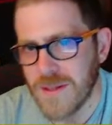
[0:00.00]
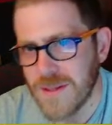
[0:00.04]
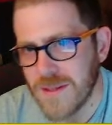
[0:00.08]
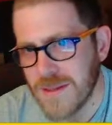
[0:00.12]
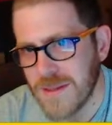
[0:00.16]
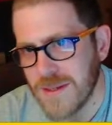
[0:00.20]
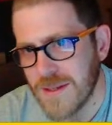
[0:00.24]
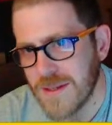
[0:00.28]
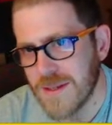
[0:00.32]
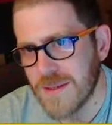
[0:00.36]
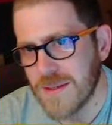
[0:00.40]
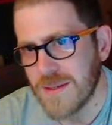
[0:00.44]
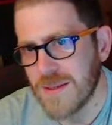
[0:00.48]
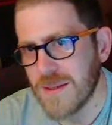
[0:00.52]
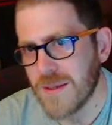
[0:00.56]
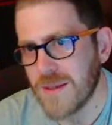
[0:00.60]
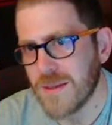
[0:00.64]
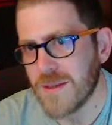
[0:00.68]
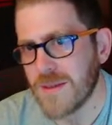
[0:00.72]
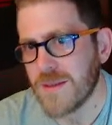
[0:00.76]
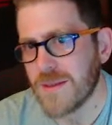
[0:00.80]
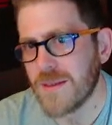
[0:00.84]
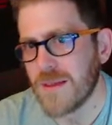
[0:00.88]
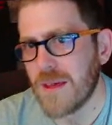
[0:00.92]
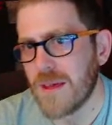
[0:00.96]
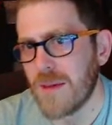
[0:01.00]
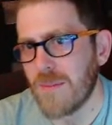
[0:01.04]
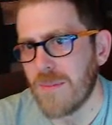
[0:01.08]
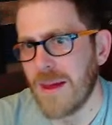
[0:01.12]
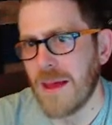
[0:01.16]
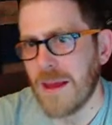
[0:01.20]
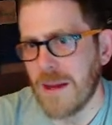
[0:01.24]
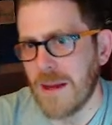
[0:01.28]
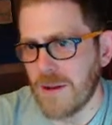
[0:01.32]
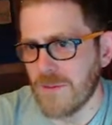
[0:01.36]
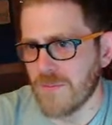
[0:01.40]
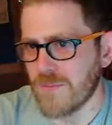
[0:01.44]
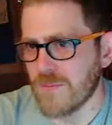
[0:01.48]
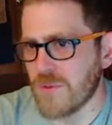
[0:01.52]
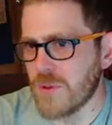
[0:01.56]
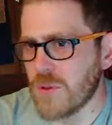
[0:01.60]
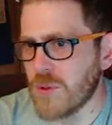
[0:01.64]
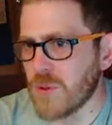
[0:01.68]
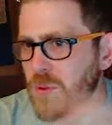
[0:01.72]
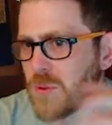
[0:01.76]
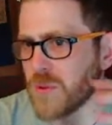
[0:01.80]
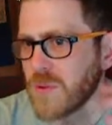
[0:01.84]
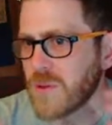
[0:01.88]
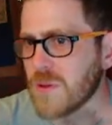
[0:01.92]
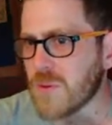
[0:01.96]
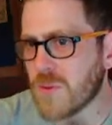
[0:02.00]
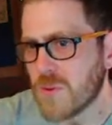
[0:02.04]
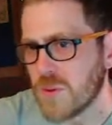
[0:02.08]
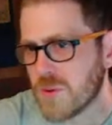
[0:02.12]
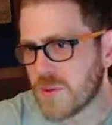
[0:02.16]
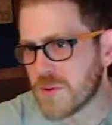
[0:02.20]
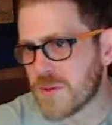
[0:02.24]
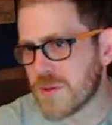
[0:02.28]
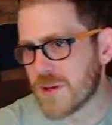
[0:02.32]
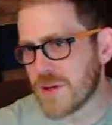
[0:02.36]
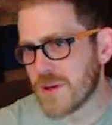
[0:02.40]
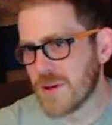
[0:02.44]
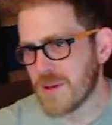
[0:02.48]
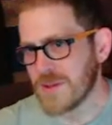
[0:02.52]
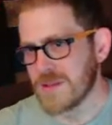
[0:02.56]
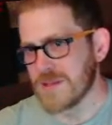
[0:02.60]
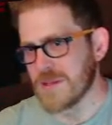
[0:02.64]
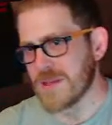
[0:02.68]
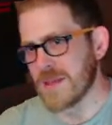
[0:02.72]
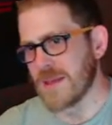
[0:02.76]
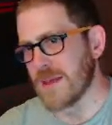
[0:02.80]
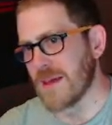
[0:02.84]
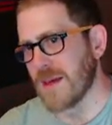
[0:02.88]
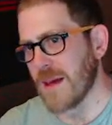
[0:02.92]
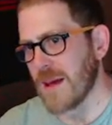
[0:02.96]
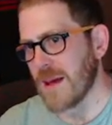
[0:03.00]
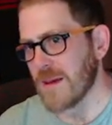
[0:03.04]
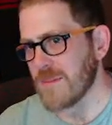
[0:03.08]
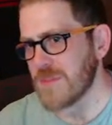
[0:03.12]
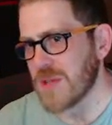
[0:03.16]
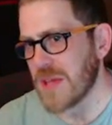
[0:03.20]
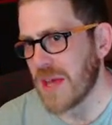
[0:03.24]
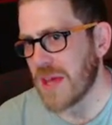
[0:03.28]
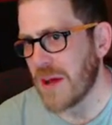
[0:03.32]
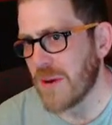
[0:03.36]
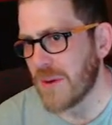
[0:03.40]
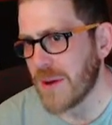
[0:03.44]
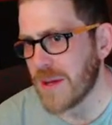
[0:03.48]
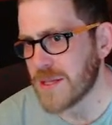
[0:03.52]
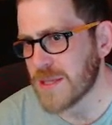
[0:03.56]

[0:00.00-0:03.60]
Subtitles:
the amount of new lore that constantly comes out,